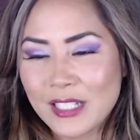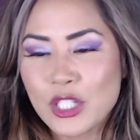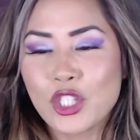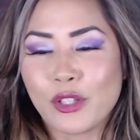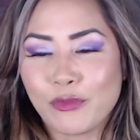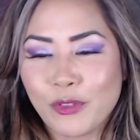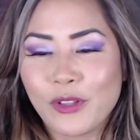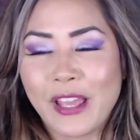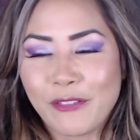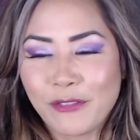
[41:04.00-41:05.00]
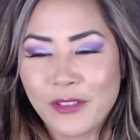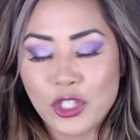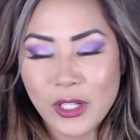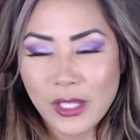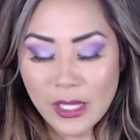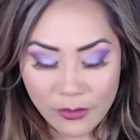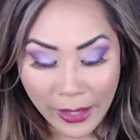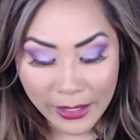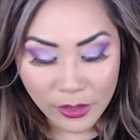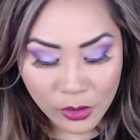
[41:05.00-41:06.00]
Chick-fil-A for the chicken.
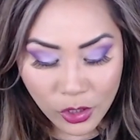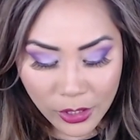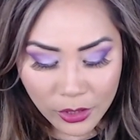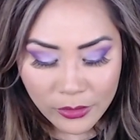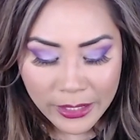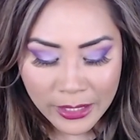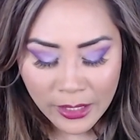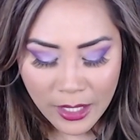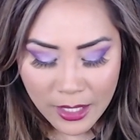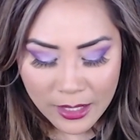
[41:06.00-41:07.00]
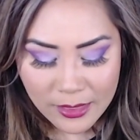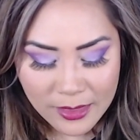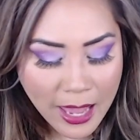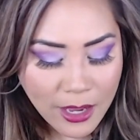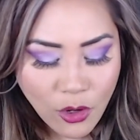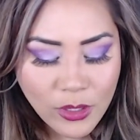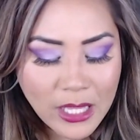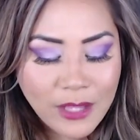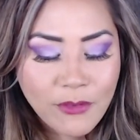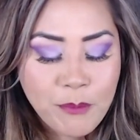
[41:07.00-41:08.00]
Like, literally, they don't
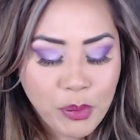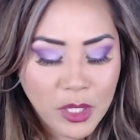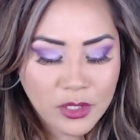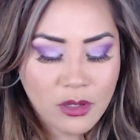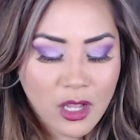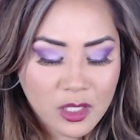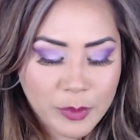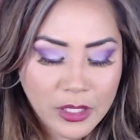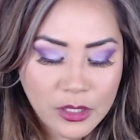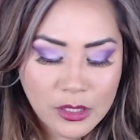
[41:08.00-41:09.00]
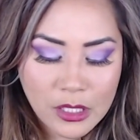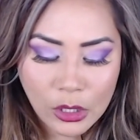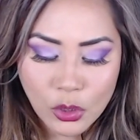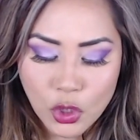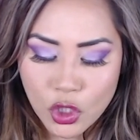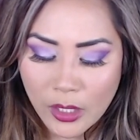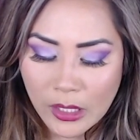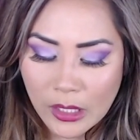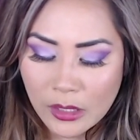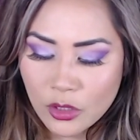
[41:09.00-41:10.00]
even put sauce because their
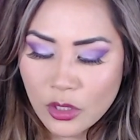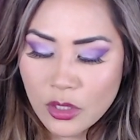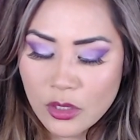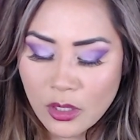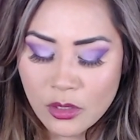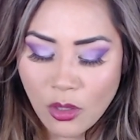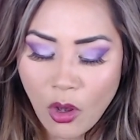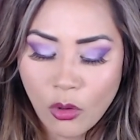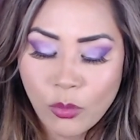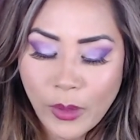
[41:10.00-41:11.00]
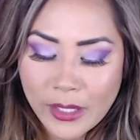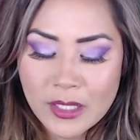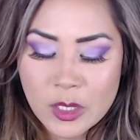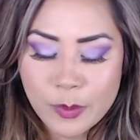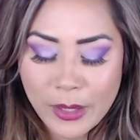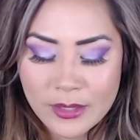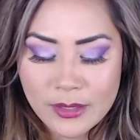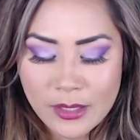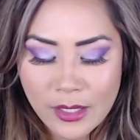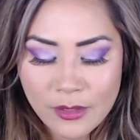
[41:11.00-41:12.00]
chicken just is already
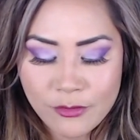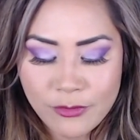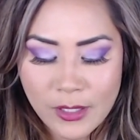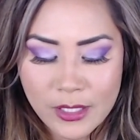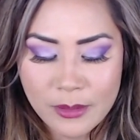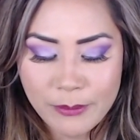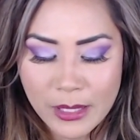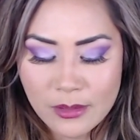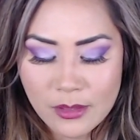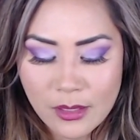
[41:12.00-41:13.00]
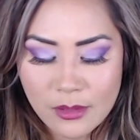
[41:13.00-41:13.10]
spicy and fucking amazing.